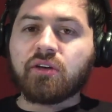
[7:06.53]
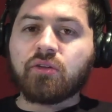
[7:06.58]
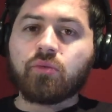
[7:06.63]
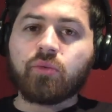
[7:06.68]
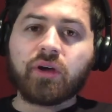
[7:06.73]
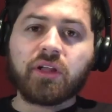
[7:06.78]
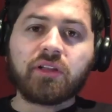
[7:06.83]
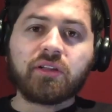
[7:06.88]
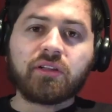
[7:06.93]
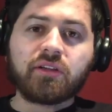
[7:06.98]

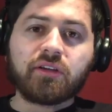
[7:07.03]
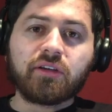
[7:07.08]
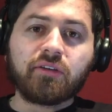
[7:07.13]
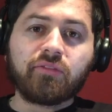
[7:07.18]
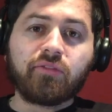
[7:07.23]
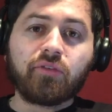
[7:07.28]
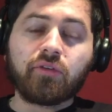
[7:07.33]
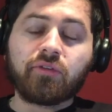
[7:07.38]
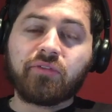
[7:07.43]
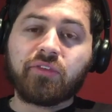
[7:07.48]
Well, uh,
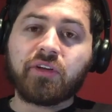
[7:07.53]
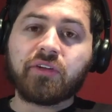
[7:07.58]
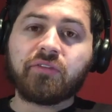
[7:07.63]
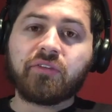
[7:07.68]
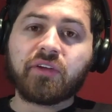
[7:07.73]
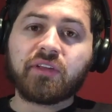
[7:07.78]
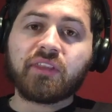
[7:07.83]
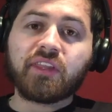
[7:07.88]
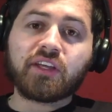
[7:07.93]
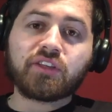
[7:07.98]
for
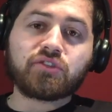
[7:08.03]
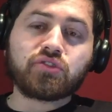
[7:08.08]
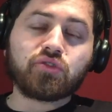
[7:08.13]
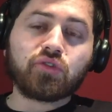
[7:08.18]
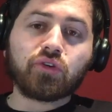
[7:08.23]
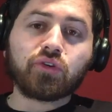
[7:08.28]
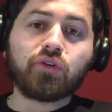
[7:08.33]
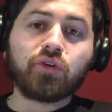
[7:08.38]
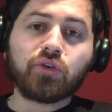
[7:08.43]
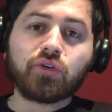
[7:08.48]
Funfair, that's
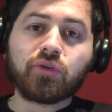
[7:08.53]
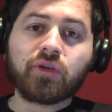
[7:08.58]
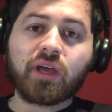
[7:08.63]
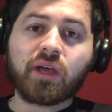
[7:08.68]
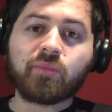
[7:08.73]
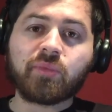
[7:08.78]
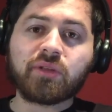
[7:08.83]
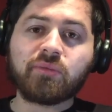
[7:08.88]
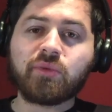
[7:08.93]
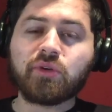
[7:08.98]
not going to
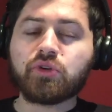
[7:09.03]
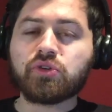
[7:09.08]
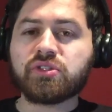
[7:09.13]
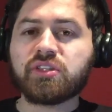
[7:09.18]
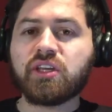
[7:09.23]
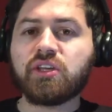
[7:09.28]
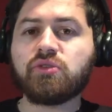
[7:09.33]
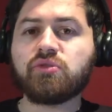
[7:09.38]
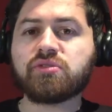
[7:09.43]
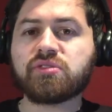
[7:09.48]
happen because
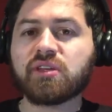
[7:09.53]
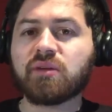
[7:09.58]
they use